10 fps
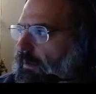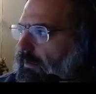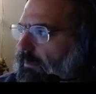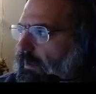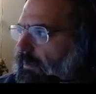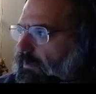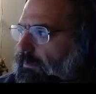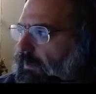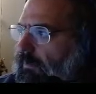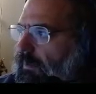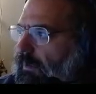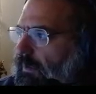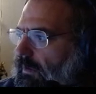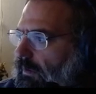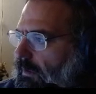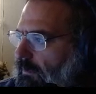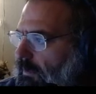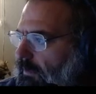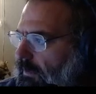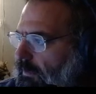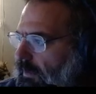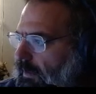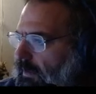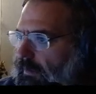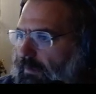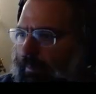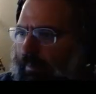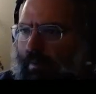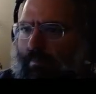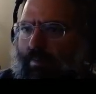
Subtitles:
Bear with me one moment while I open up.